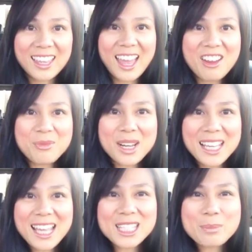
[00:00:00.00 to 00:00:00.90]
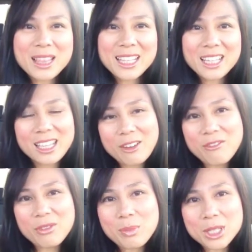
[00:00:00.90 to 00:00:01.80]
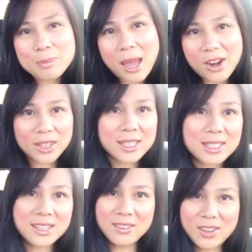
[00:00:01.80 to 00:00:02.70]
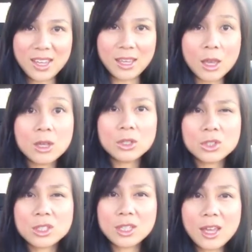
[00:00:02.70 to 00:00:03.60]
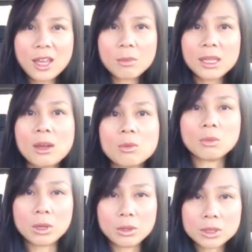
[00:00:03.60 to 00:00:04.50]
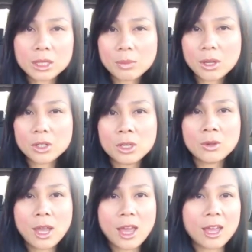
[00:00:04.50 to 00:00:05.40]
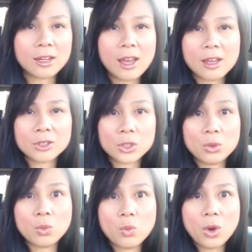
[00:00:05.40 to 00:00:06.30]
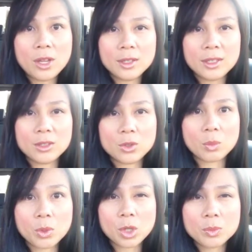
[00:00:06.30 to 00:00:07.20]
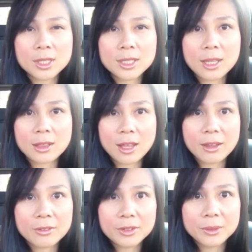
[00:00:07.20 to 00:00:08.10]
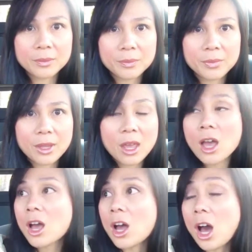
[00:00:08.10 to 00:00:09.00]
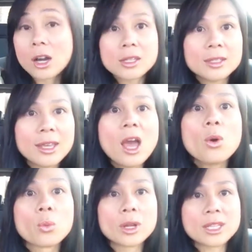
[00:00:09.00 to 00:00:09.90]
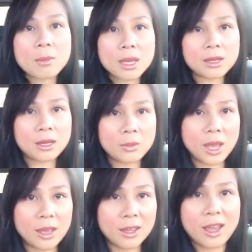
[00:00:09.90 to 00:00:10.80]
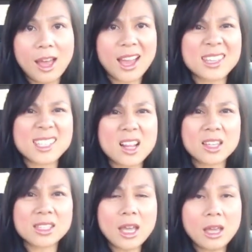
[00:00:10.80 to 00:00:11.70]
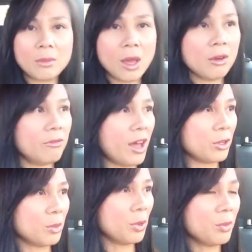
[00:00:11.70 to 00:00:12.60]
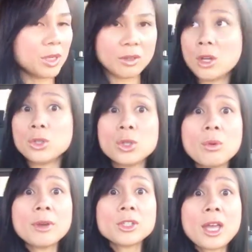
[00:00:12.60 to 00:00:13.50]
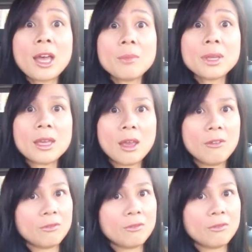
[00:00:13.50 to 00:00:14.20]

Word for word: Hey everybody, it's Melinda Kim from Aspirely TV. Today I'm going to get real deep on you and ask you what is your purpose in life? Honestly, what does that mean anyway? I see it all the time. Find your purpose. Do what makes you happy.